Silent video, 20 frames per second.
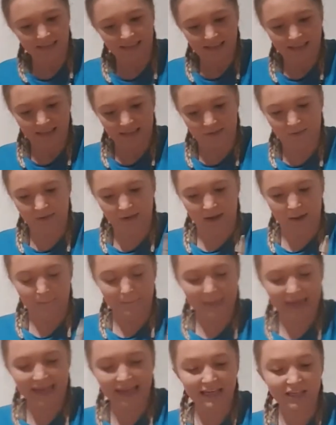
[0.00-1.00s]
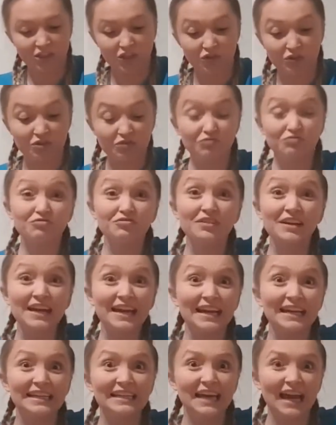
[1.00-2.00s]
There we go, making sure it's
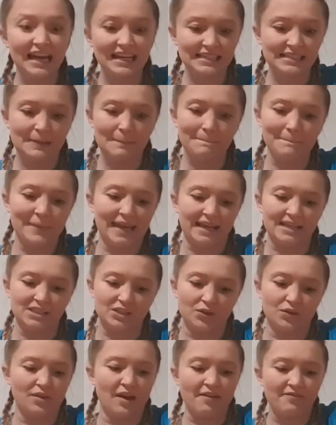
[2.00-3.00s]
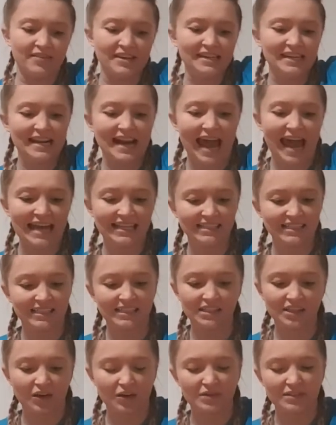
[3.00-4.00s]
really nice and mixed so that vanilla essence
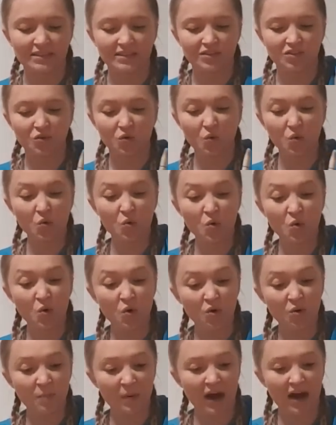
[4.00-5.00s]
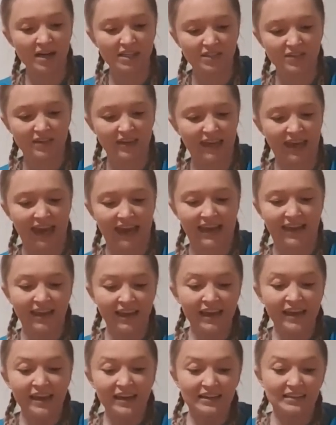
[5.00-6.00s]
goes into all parts of the cake,
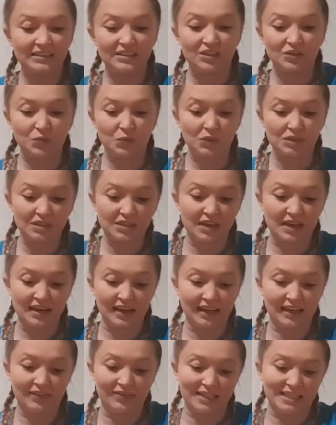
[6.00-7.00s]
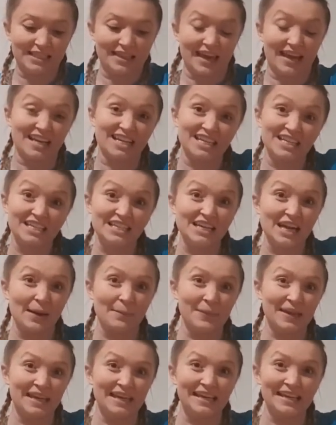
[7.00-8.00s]
because it's what's going to give it that
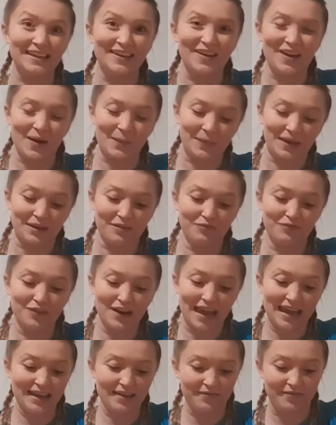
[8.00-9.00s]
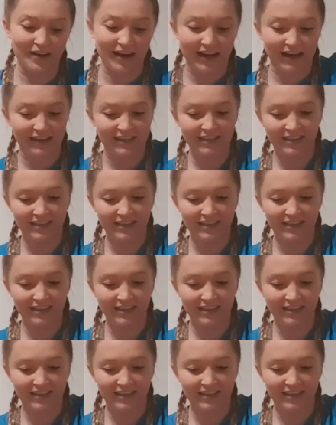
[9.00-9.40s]
yummy, yummy flavour.